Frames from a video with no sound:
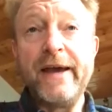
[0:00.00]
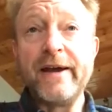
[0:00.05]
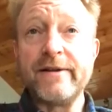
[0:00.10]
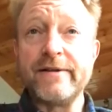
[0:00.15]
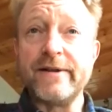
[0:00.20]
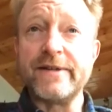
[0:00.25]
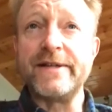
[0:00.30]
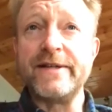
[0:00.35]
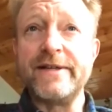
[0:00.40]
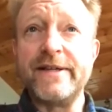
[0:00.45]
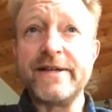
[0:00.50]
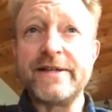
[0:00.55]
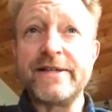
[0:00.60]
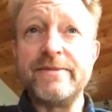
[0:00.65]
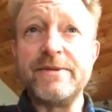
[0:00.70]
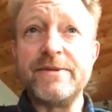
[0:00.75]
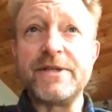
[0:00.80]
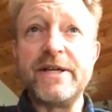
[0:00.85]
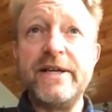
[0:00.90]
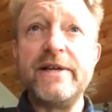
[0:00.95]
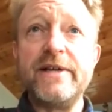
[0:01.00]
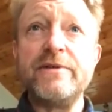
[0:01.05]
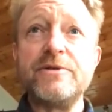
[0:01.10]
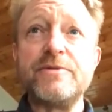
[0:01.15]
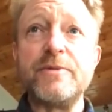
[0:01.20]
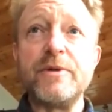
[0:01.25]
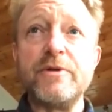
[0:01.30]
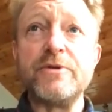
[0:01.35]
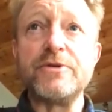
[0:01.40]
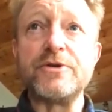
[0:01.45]
collecting ticks and mosquitoes,
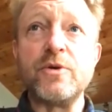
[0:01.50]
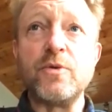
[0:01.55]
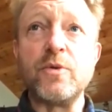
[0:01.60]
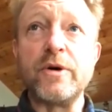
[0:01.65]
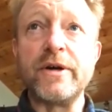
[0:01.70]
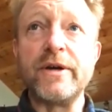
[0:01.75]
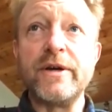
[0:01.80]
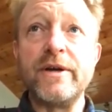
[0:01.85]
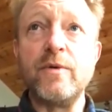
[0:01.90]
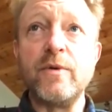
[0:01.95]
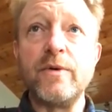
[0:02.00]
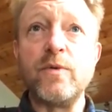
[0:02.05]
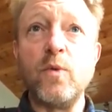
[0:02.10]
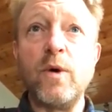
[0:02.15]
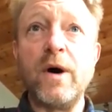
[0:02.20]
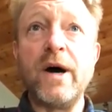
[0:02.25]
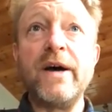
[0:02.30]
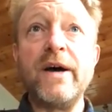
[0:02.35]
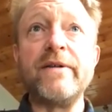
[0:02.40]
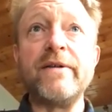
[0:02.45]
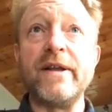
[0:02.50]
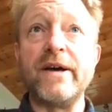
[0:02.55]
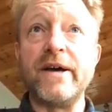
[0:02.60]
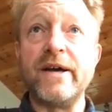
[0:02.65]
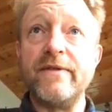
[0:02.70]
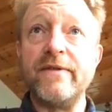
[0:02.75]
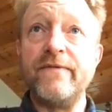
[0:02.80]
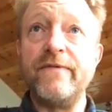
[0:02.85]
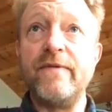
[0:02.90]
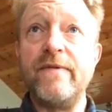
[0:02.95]
but also working with
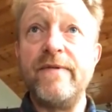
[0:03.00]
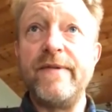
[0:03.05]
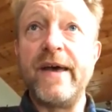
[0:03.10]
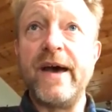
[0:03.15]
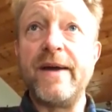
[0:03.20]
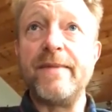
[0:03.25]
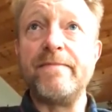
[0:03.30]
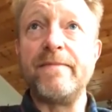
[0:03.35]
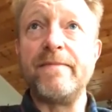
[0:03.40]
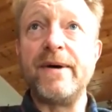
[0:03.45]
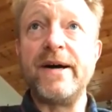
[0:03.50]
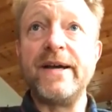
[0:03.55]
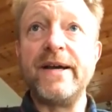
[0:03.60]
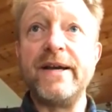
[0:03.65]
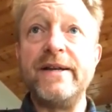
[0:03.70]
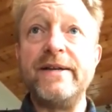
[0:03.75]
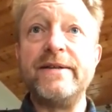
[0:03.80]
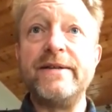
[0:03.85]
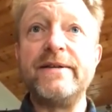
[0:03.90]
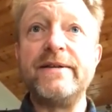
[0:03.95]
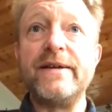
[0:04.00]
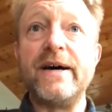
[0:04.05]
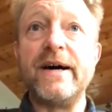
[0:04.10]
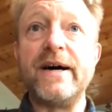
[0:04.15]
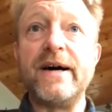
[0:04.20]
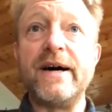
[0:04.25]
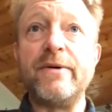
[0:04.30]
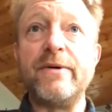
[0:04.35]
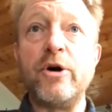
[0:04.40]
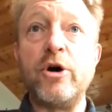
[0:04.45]
wildlife that might
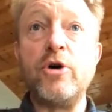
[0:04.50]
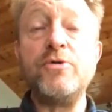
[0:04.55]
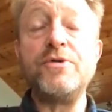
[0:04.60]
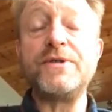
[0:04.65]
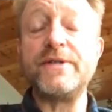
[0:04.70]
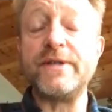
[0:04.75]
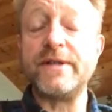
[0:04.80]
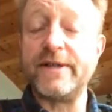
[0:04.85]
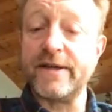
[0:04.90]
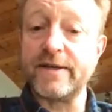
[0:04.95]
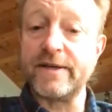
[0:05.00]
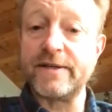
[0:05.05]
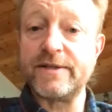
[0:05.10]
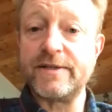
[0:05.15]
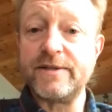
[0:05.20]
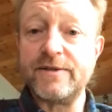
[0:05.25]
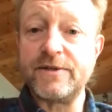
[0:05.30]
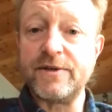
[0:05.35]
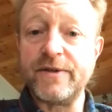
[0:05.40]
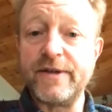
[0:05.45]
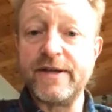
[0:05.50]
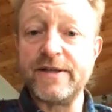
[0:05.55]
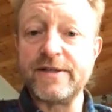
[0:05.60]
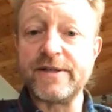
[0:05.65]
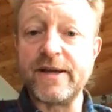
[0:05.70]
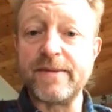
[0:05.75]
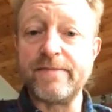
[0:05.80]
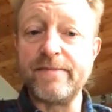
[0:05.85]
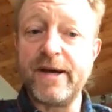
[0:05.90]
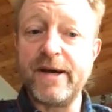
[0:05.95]
host the ticks. So things
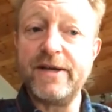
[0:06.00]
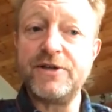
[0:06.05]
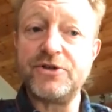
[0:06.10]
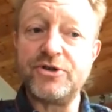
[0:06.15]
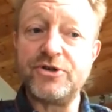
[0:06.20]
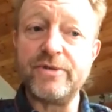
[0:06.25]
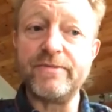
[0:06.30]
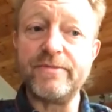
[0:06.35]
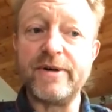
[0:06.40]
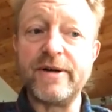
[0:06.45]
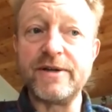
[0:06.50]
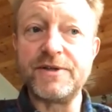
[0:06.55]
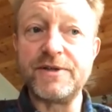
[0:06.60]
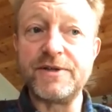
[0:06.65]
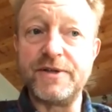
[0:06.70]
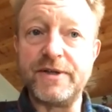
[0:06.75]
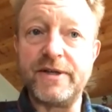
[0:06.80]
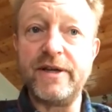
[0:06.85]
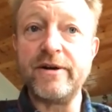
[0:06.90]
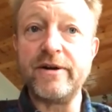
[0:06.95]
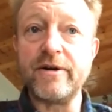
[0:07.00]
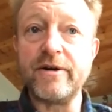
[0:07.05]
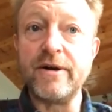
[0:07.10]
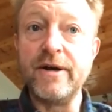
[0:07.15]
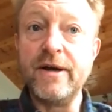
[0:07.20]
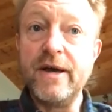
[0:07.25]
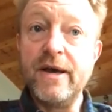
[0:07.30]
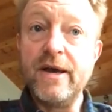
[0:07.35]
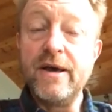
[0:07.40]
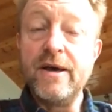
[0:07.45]
like mice, chipmunks, deer,
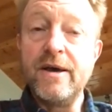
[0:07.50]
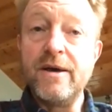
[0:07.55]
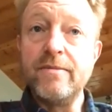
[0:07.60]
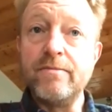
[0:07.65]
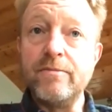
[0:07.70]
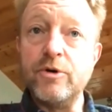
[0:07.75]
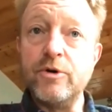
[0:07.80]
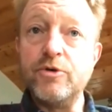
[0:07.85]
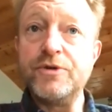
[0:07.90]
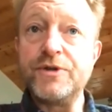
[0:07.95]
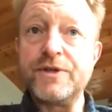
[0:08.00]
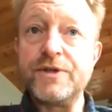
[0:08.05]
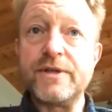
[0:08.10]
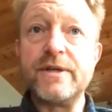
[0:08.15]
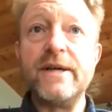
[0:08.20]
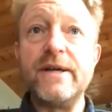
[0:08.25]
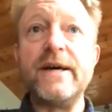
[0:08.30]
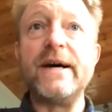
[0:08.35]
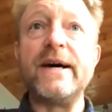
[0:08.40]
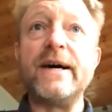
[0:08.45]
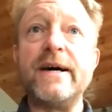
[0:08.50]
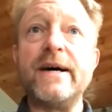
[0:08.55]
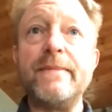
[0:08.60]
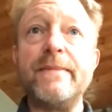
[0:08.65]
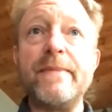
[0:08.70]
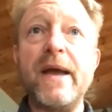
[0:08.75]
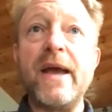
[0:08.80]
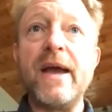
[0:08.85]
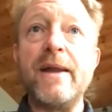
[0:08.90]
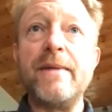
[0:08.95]
moose,
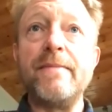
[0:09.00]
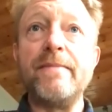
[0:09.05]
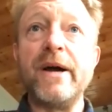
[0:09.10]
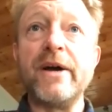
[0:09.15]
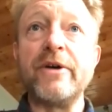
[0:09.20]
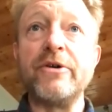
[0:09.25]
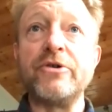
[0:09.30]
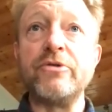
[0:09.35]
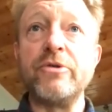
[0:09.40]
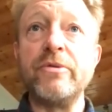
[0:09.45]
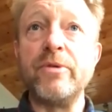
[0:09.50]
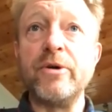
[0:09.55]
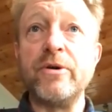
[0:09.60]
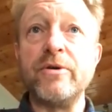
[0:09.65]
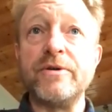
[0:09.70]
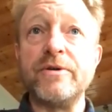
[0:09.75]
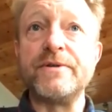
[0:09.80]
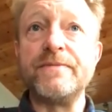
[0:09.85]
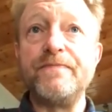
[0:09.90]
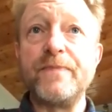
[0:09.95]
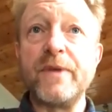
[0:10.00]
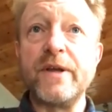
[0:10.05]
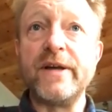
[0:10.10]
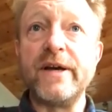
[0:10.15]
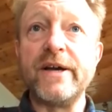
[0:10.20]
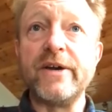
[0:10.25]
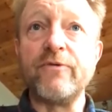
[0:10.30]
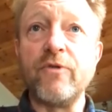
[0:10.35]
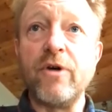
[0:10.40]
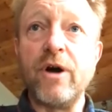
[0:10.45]
and migratory birds
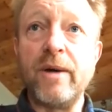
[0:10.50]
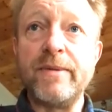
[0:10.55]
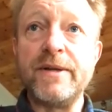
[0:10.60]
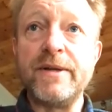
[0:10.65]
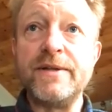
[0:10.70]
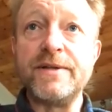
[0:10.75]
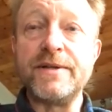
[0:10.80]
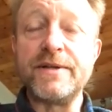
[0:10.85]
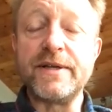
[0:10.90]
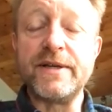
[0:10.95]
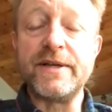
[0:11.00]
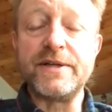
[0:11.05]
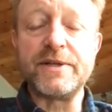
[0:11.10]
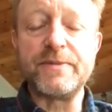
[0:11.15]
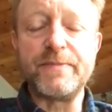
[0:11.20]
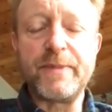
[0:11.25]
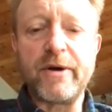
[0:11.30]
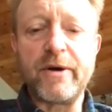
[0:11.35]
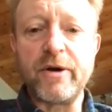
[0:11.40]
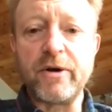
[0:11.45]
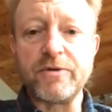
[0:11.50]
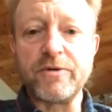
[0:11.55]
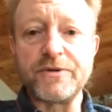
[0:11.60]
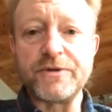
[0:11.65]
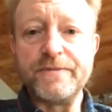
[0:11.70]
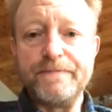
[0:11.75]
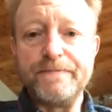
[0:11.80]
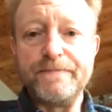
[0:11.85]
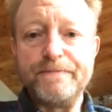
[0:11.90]
like robins and sparrows.